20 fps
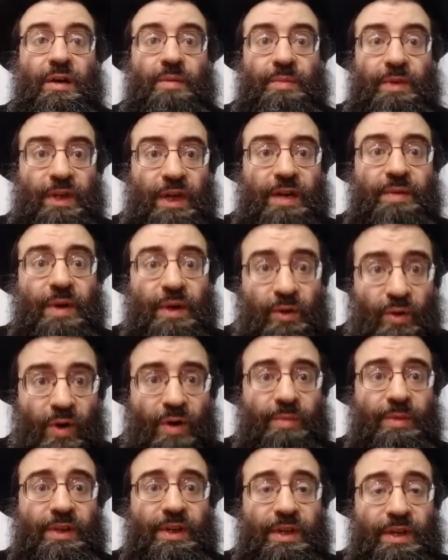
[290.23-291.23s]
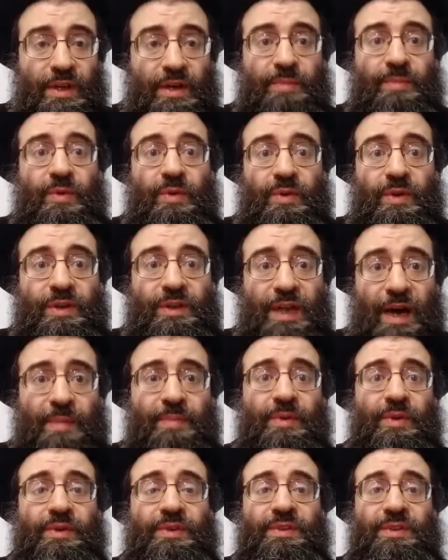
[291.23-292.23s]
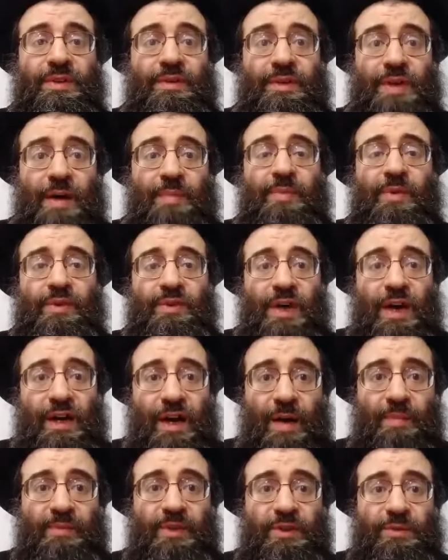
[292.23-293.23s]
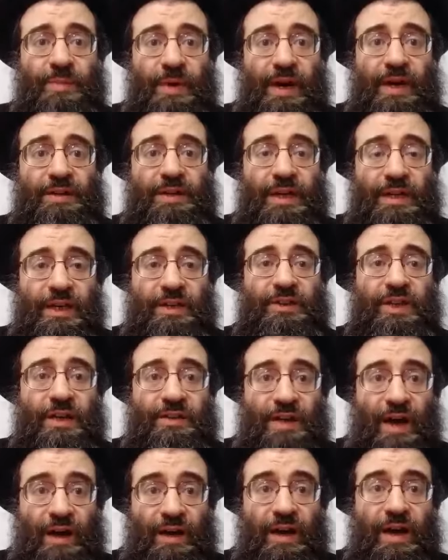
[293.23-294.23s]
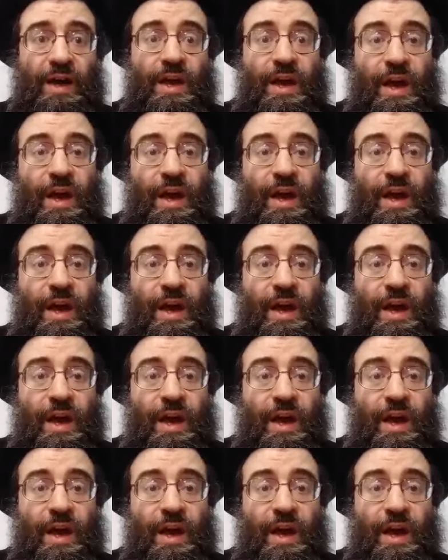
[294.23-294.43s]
But anyway, normally in Hebrew, the doubles are accomplished by a Dagesh Chazak.